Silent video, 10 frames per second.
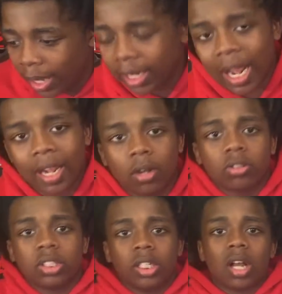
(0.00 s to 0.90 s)
But I
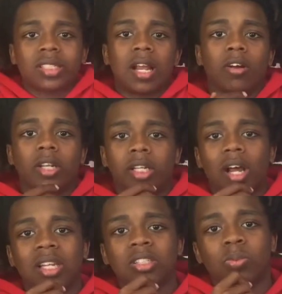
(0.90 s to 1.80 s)
go to Youngstown
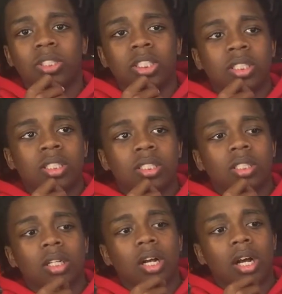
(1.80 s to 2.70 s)
Early College, which
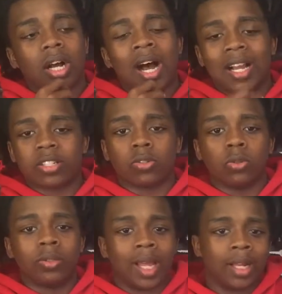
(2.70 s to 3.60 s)
is a high
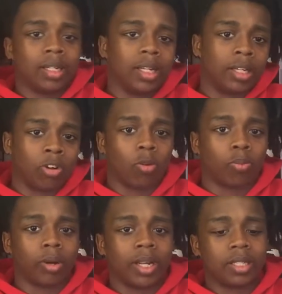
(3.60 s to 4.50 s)
school that
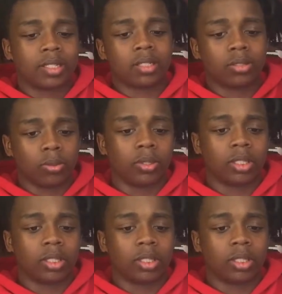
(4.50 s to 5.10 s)
incorporates